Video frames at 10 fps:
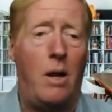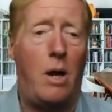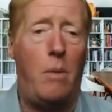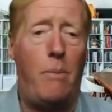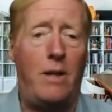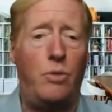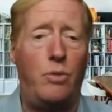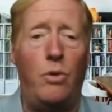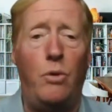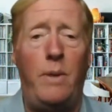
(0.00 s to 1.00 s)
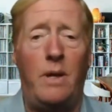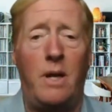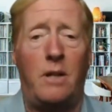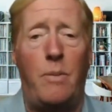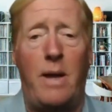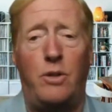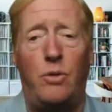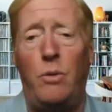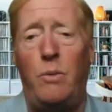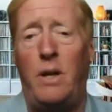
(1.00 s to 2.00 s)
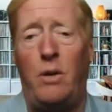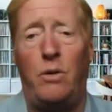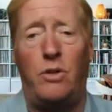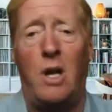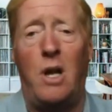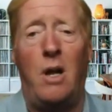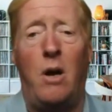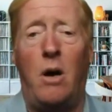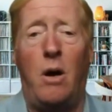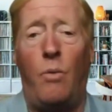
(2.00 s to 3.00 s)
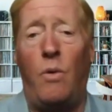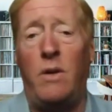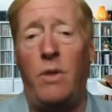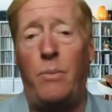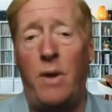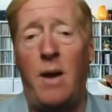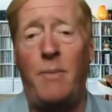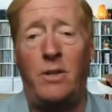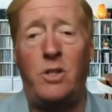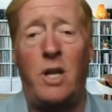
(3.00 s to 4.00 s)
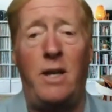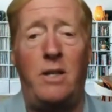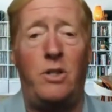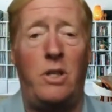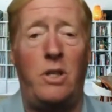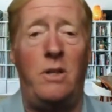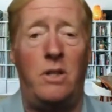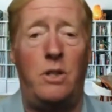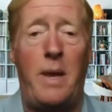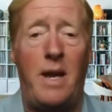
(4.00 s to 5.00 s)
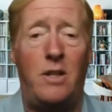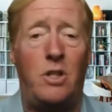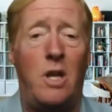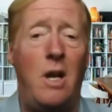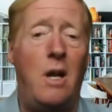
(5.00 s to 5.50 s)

Balasarubian, who's one of the preeminent scientists in the space.